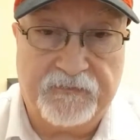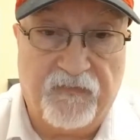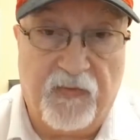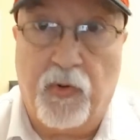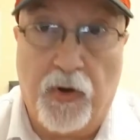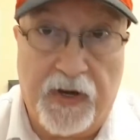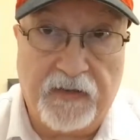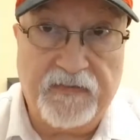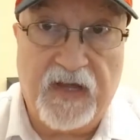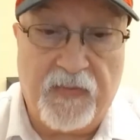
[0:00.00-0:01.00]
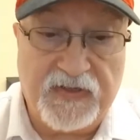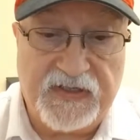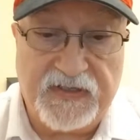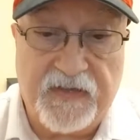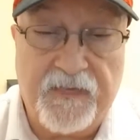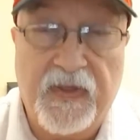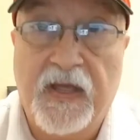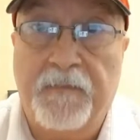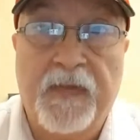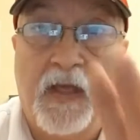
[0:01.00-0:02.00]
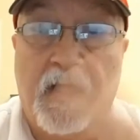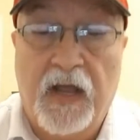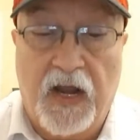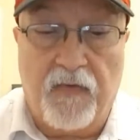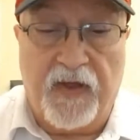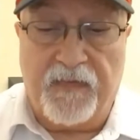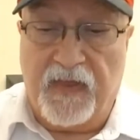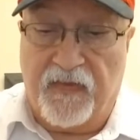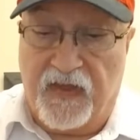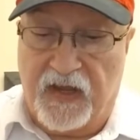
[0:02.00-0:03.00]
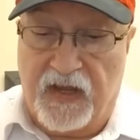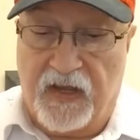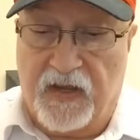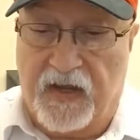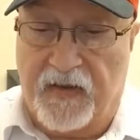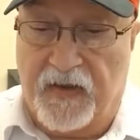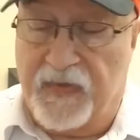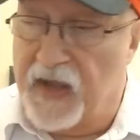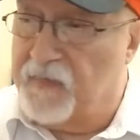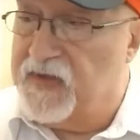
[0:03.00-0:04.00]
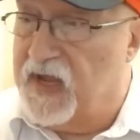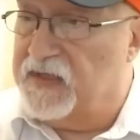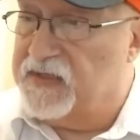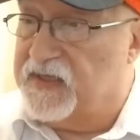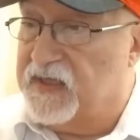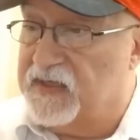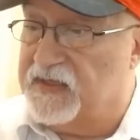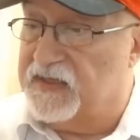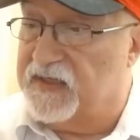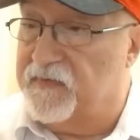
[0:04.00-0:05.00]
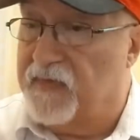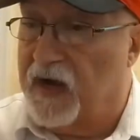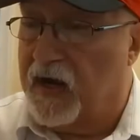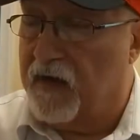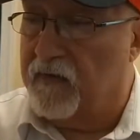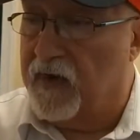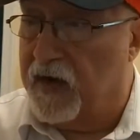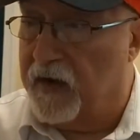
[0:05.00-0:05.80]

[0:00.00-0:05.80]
reporting type of system. Anyway, the updates to the system are